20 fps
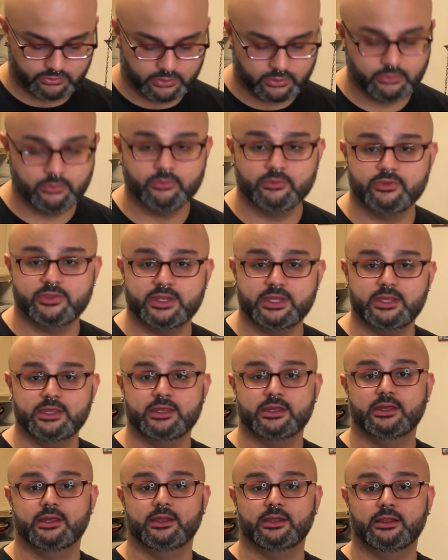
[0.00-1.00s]
So
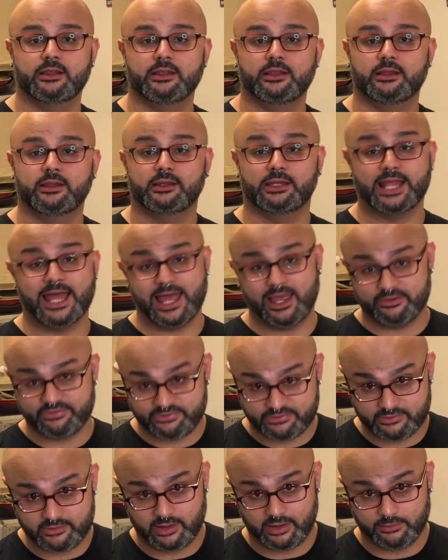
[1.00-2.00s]
the
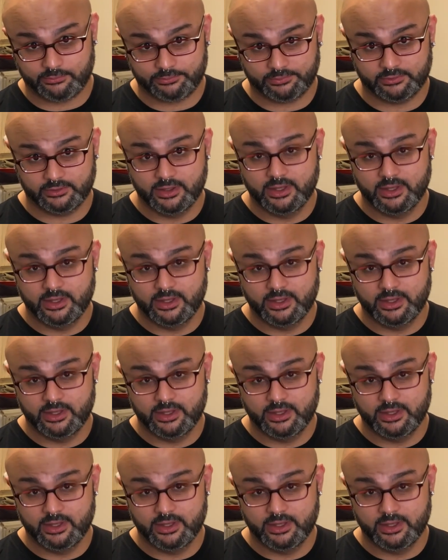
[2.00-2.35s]
last step